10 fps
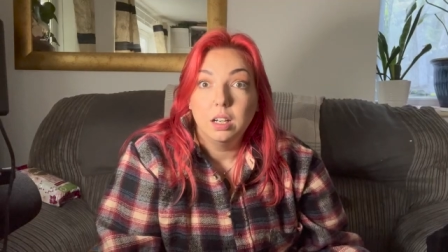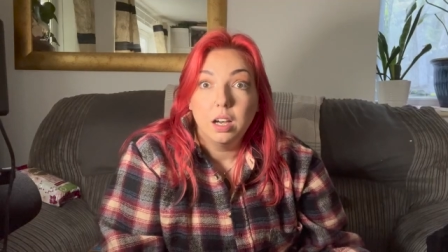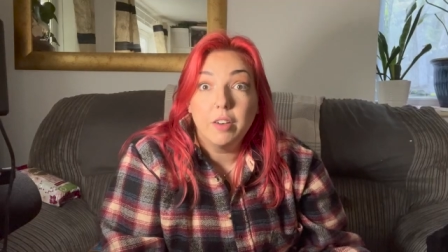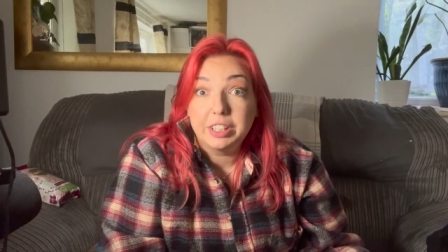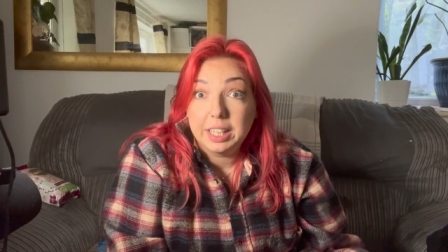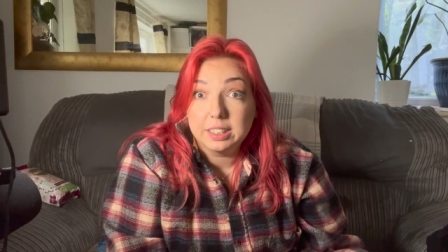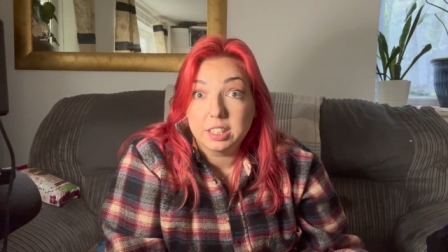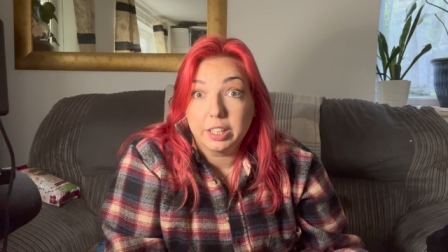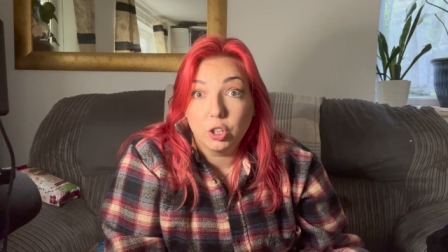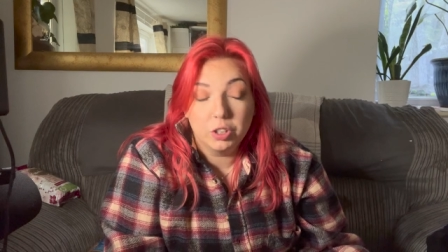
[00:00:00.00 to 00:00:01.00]
Other things
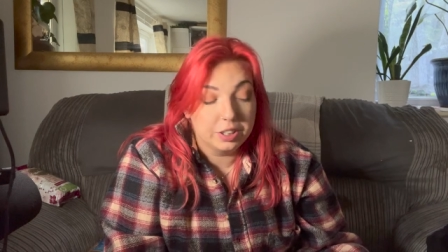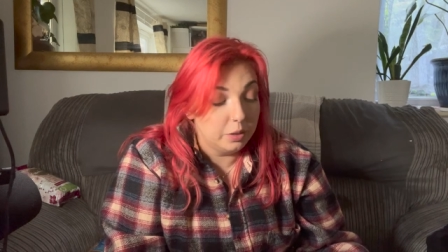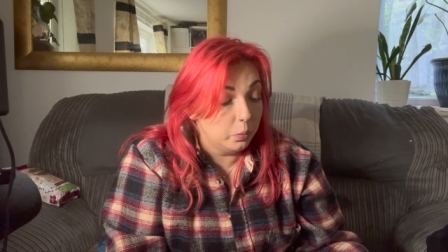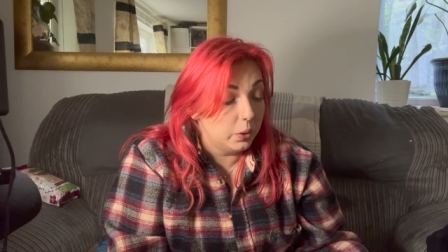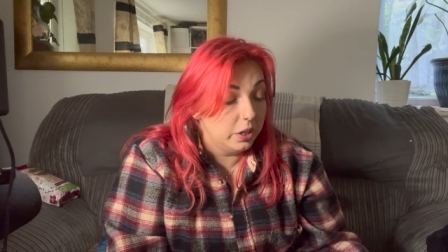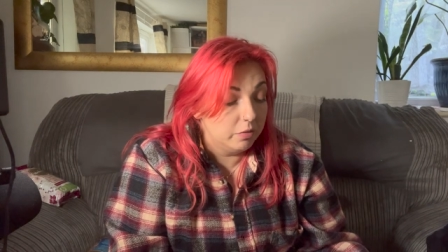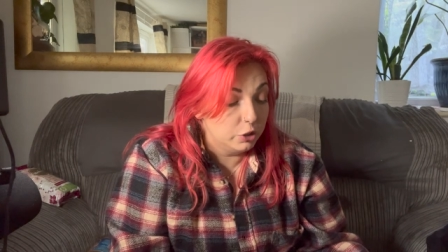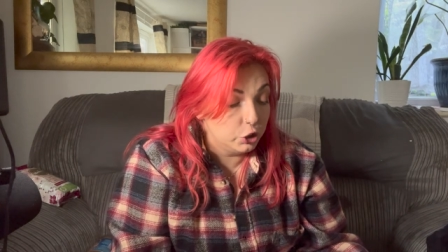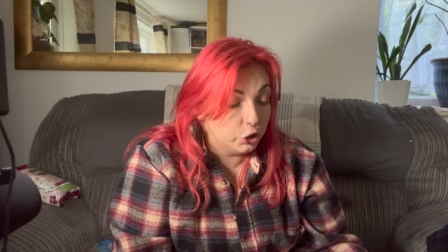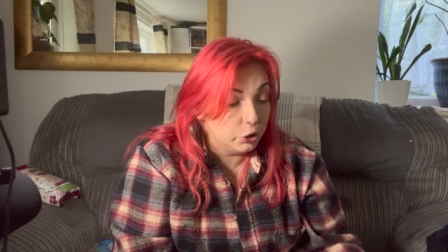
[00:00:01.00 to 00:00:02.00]
I got that were
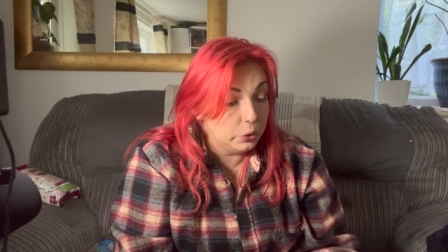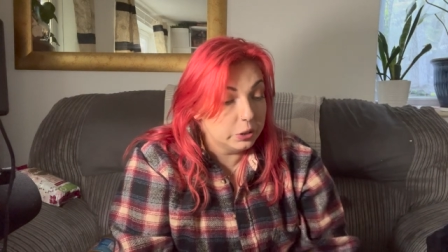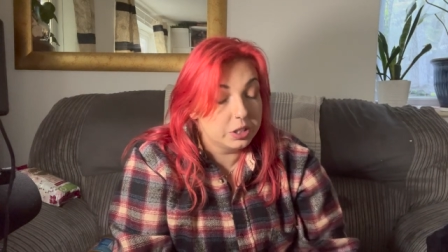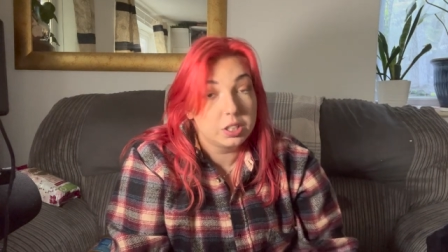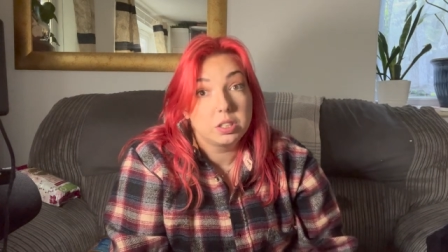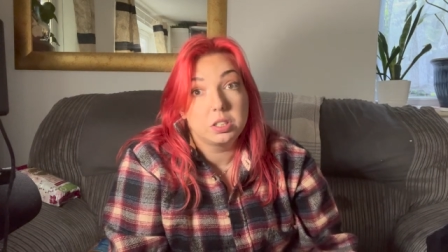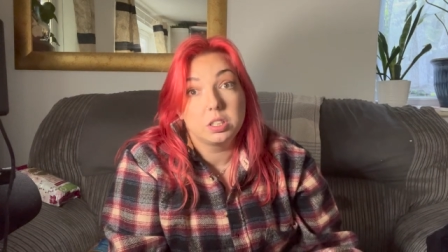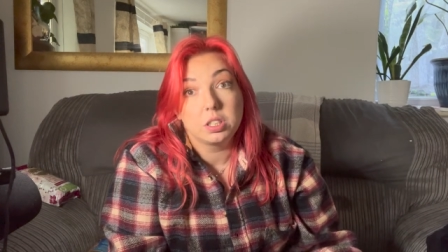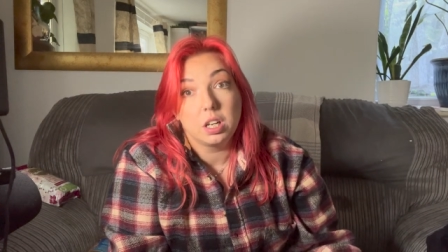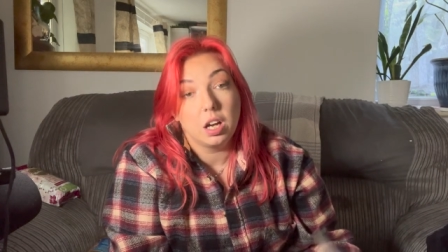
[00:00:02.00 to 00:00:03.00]

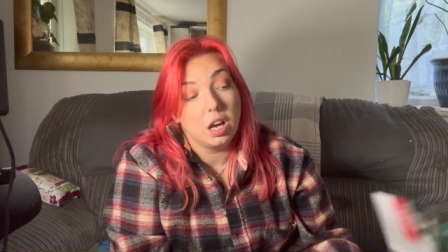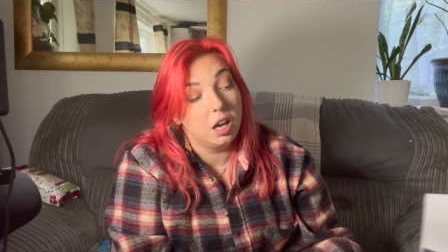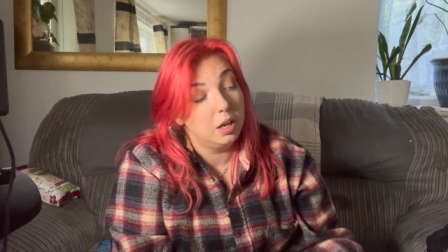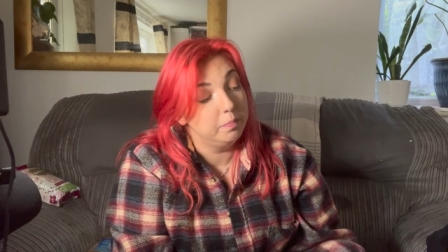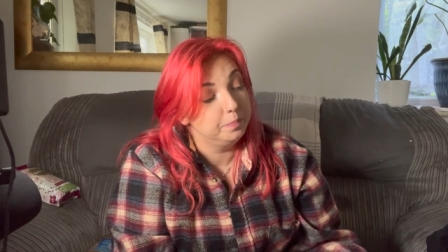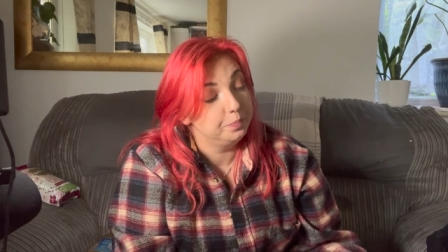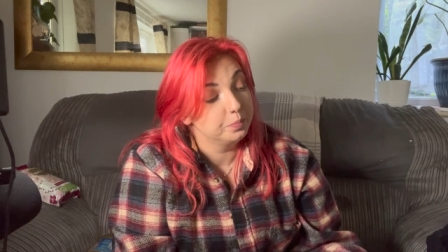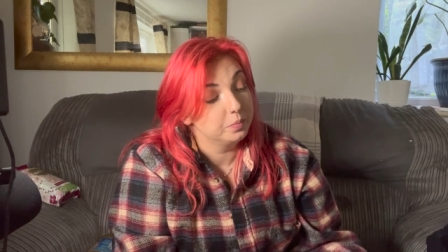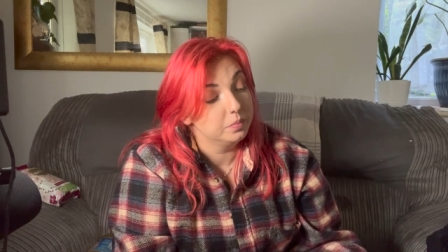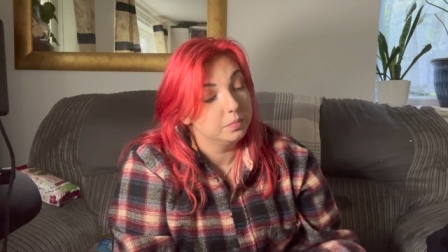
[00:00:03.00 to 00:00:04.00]
reduced
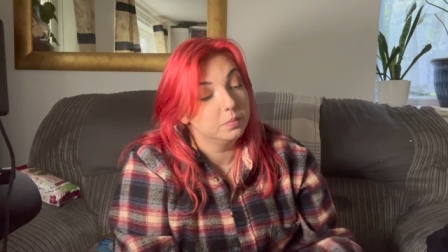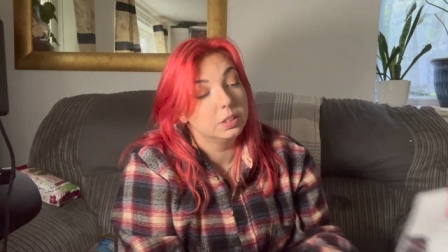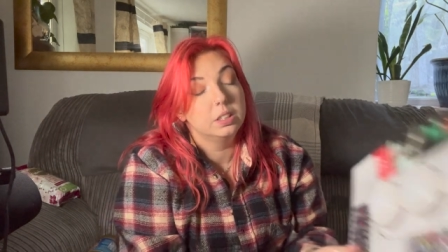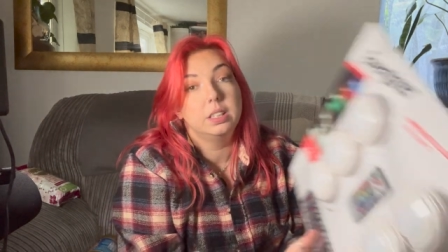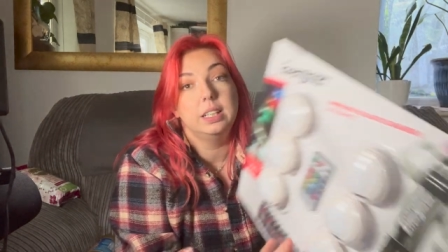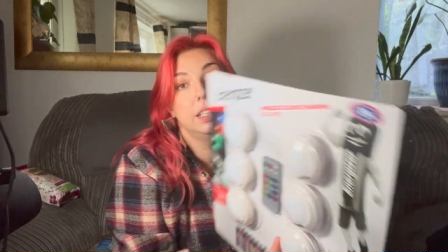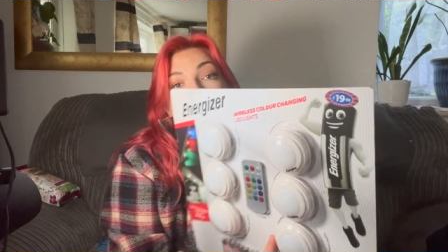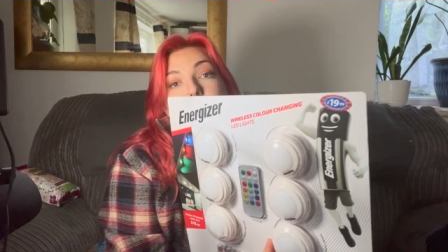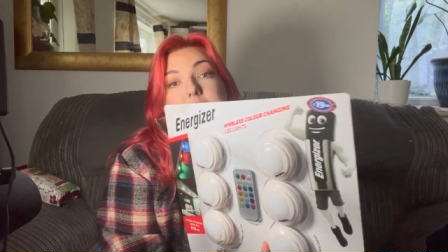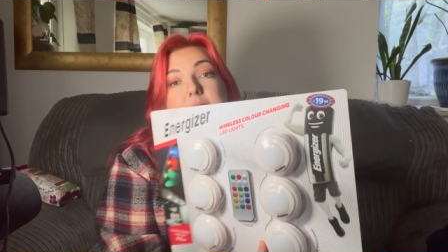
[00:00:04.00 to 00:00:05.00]

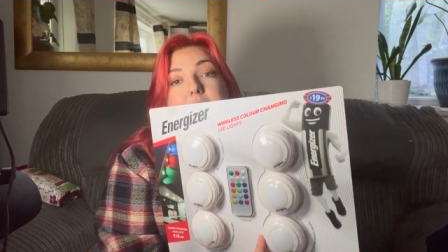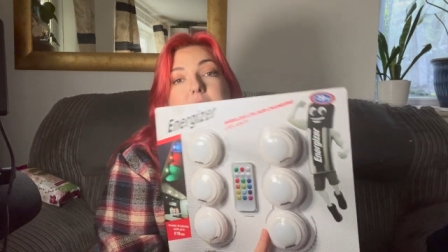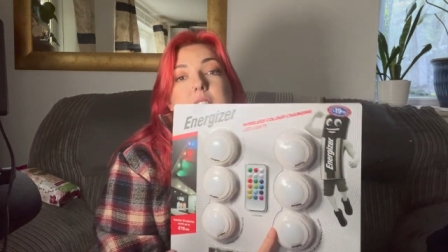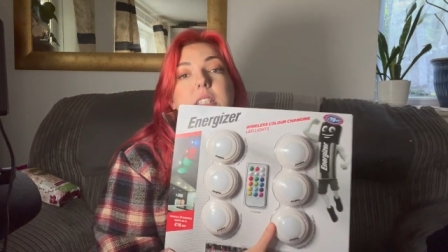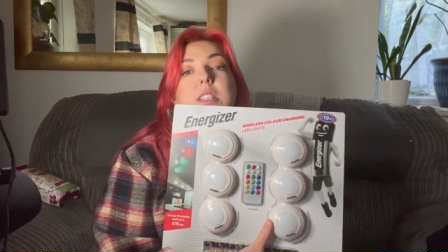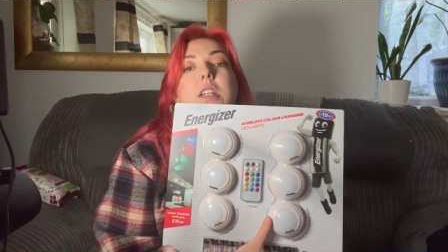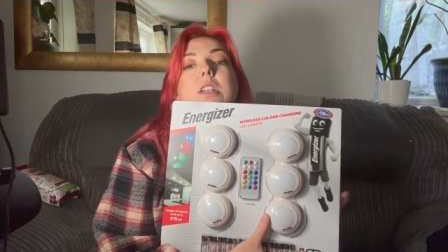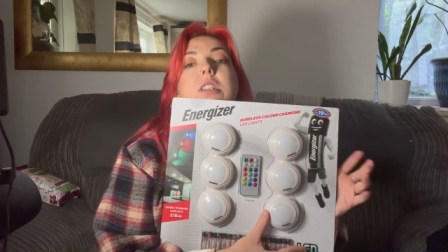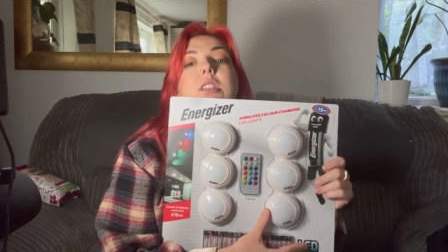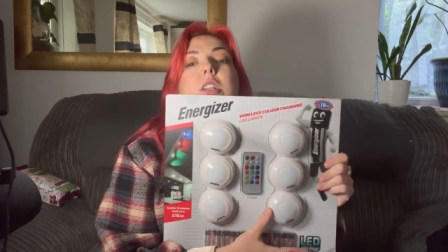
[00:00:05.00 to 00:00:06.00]
is this.
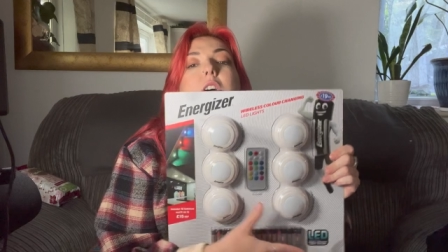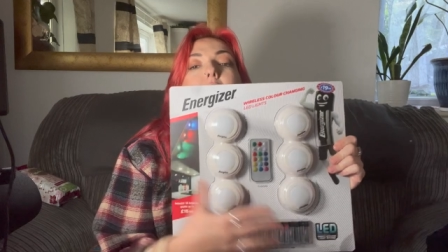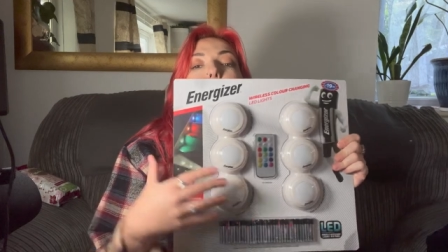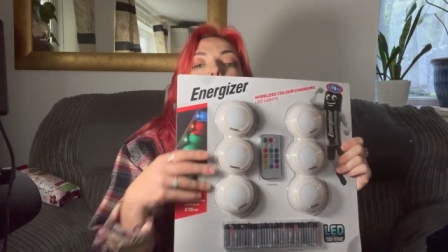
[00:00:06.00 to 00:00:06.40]
So